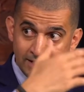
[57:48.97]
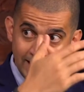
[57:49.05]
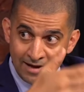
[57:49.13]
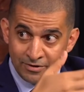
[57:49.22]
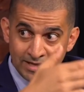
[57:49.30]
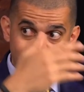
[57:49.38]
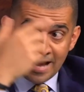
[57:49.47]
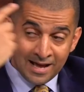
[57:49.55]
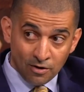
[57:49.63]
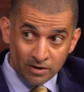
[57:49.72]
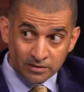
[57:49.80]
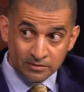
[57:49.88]
that you're having a
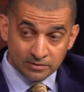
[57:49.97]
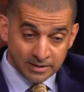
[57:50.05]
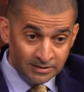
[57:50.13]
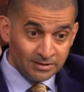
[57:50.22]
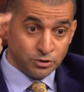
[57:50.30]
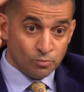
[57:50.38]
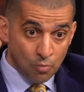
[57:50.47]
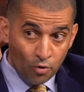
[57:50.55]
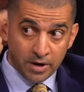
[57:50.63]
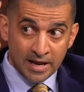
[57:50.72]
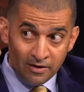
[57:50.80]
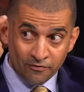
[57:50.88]
dialogue. This is
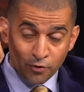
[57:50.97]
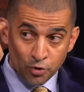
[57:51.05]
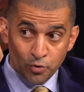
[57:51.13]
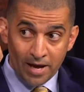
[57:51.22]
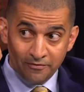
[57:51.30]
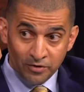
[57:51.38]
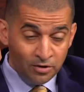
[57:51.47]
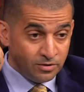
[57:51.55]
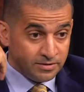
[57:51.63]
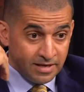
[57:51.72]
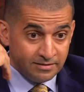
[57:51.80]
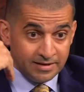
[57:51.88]
more info you have
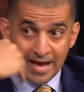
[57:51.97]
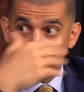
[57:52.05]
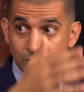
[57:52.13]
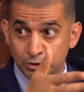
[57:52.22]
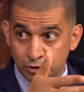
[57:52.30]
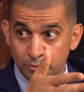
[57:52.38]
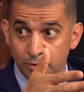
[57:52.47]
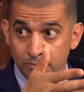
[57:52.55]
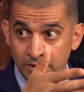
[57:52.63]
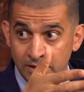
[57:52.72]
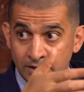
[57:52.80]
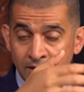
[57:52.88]
here than the average human
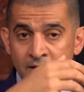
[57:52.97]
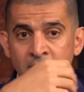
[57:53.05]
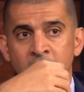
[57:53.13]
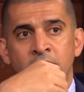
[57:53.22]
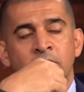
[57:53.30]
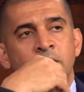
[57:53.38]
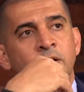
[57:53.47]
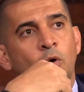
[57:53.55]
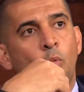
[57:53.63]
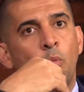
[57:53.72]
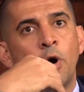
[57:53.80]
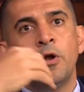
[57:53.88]
being. Mm-hmm.
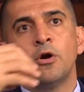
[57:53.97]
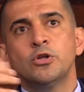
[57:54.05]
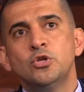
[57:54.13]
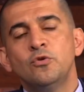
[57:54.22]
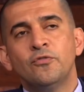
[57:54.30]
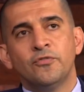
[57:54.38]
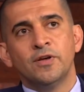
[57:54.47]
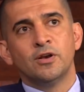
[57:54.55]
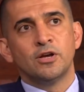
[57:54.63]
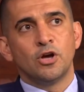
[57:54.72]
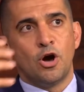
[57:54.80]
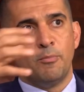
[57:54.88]
What are you
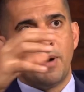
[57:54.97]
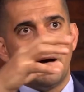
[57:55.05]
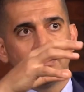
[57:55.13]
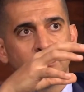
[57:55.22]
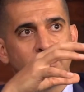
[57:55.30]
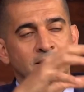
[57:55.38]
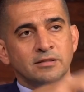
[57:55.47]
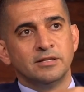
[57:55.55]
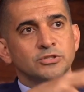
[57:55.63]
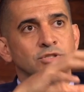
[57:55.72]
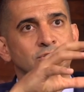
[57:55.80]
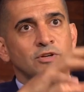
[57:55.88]
feeling about the
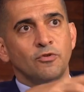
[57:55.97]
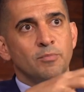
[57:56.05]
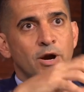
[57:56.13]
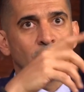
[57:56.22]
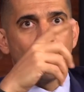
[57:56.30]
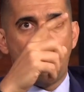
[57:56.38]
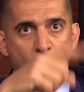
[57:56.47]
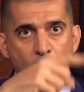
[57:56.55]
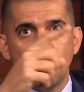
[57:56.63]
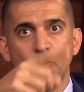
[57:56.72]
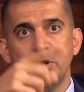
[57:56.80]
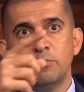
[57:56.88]
conditions of America?
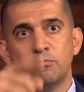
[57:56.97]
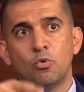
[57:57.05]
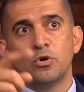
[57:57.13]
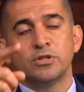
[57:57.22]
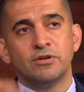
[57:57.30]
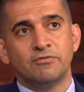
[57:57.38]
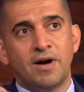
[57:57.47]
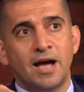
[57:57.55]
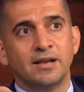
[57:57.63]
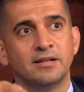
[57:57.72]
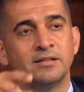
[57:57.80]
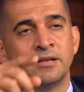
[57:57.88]
Are we more
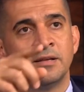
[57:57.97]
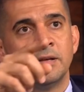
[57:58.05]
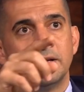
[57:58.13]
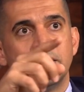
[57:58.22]
divided